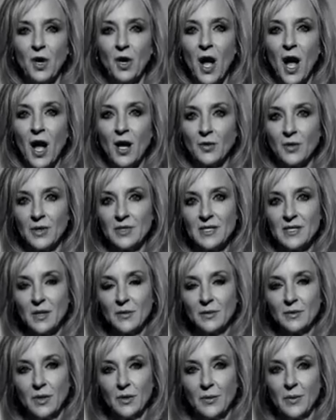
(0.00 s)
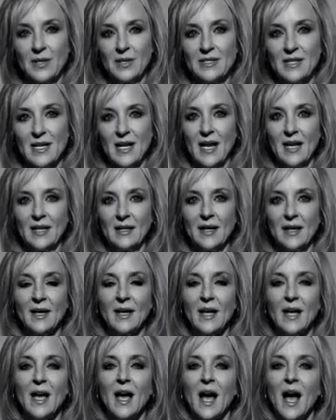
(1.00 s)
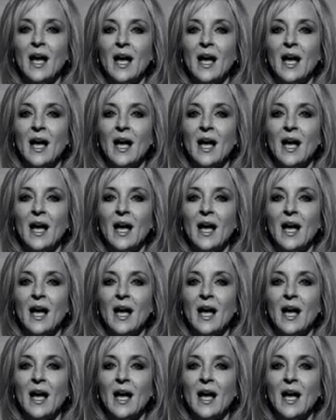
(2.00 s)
for Congress here in Louisiana,